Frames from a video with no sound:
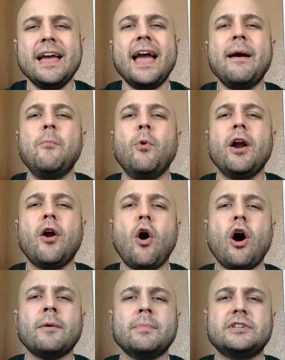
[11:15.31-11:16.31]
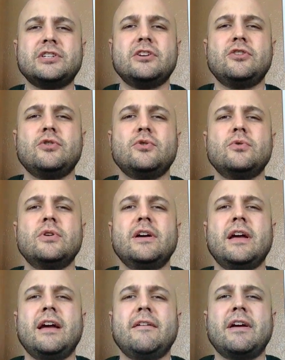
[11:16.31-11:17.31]
And what harm does it do
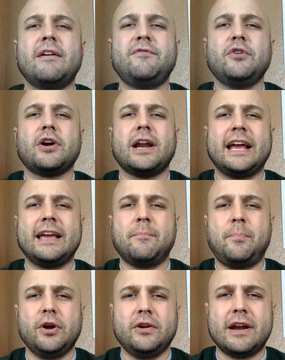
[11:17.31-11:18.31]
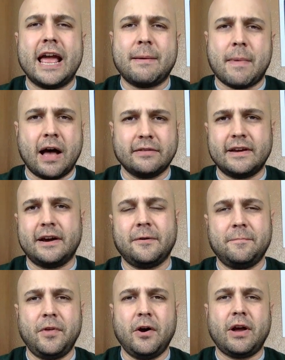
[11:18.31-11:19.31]
if you're going to get put your name out there?
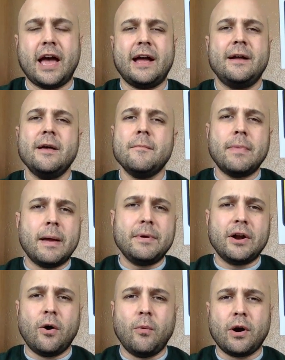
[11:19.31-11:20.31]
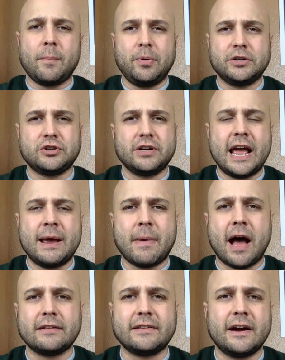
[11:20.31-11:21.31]
Okay, maybe you don't want to put your name
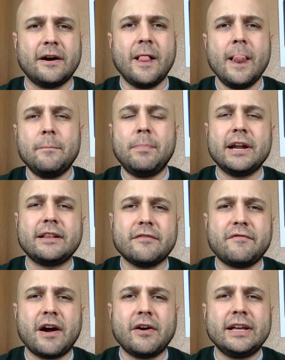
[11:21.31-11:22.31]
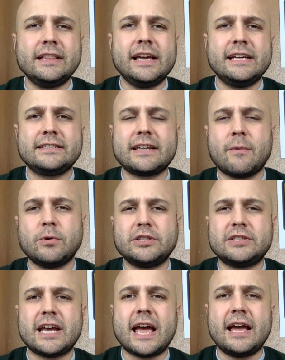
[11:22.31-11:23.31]
out there, but at the very least, I would
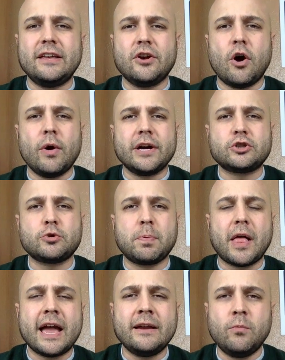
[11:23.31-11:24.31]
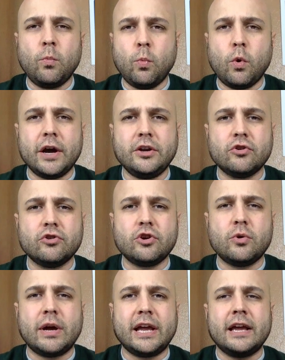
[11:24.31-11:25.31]
say, you know, explain what you're
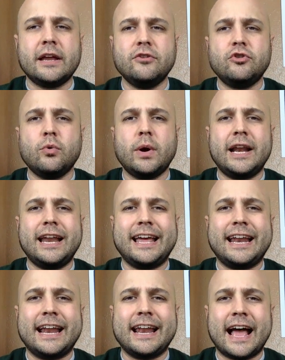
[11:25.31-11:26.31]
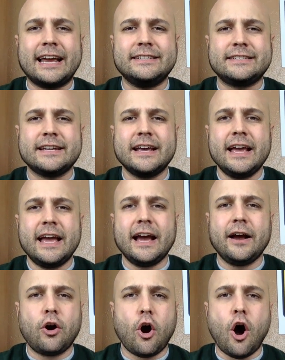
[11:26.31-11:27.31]
doing and do it in a nice
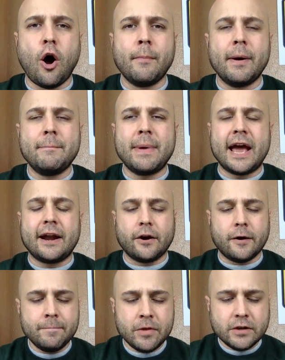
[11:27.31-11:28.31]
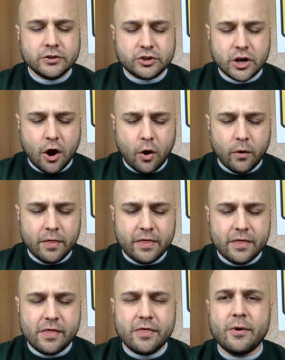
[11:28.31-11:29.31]
and calm manner. So
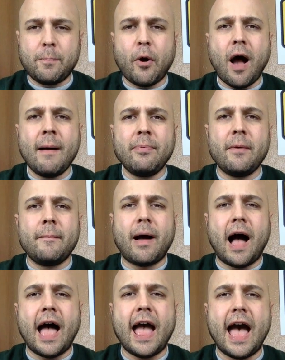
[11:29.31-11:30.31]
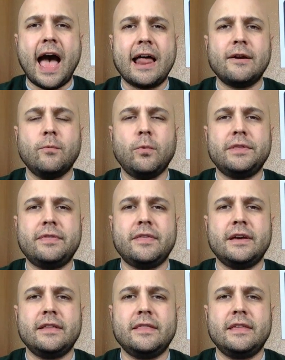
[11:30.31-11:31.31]
the problem I had with
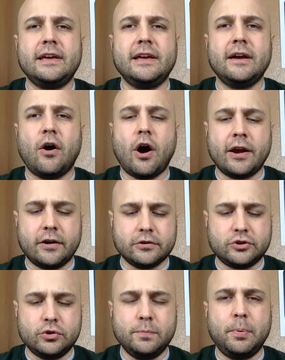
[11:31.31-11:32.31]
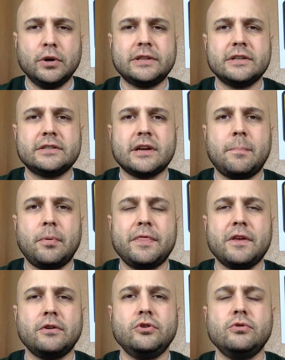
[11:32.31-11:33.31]
the, the auditors who put this up on
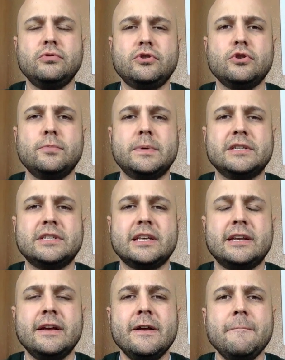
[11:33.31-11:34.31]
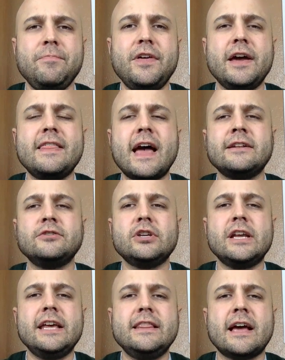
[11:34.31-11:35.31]
their YouTube is that they then,
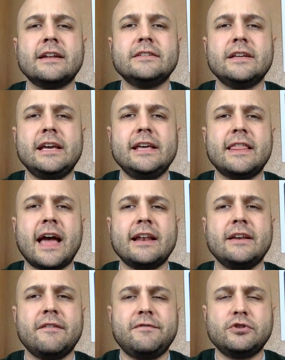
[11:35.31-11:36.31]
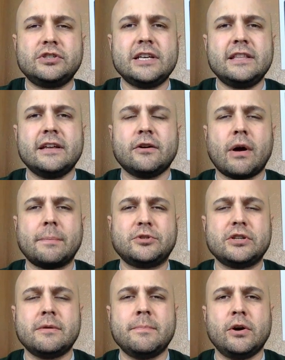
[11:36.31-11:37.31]
he then, he then, if you see the
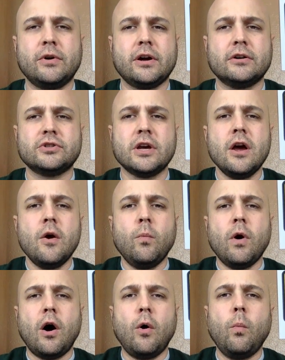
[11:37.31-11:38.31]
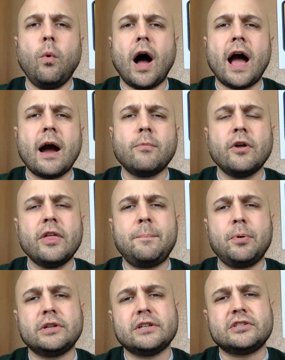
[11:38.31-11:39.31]
interruption in the middle, he goes, well, why I really
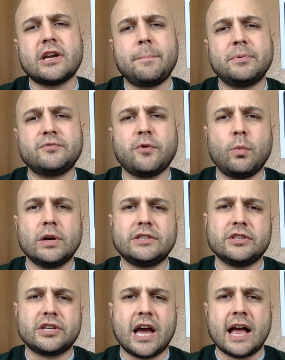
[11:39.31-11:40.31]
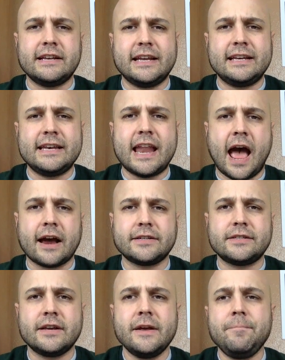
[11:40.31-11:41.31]
put this up is for what this guy did
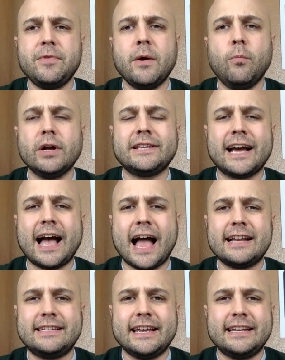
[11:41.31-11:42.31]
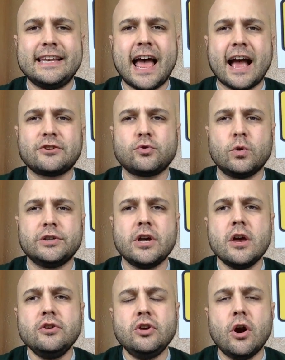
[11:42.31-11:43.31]
next. And what the guy did next was,
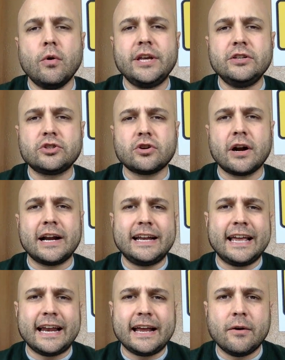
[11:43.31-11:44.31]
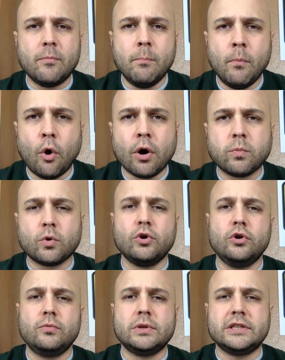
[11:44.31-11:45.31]
you know, he started getting more
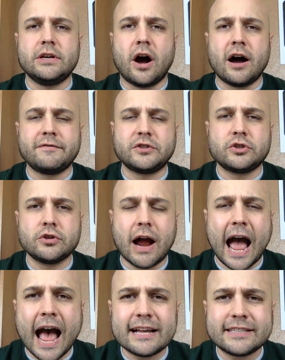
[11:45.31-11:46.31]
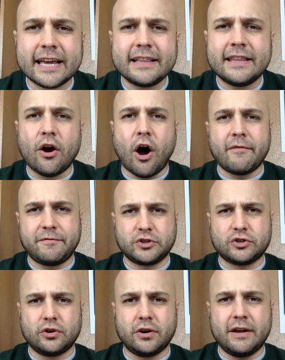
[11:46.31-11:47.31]
rude with the officer, asking the
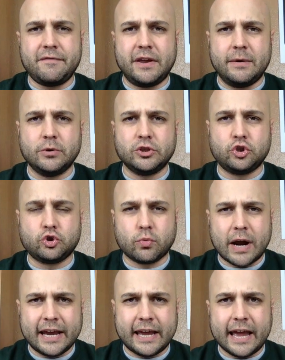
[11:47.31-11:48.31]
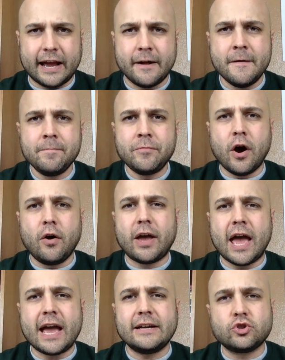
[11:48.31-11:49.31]
officer if he was drinking,
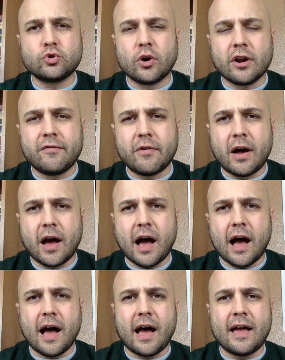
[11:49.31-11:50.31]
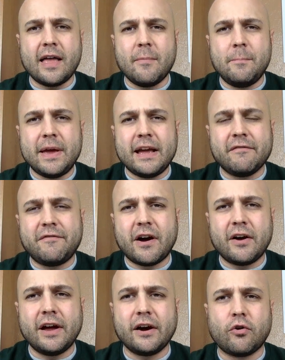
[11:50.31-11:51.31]
okay, sort of uh, being
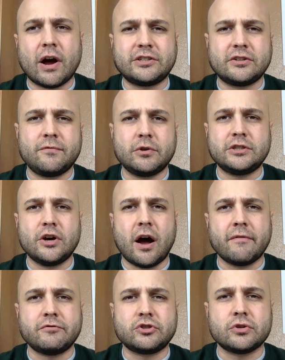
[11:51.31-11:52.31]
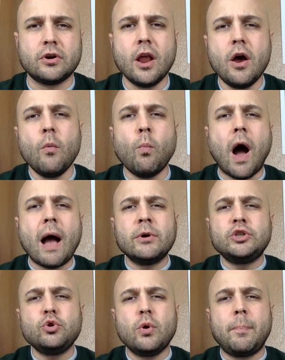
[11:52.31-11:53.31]
very aggressive with the officer. Why
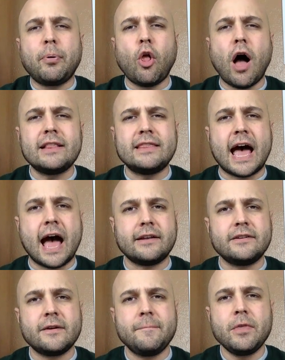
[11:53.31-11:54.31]
would you applaud that?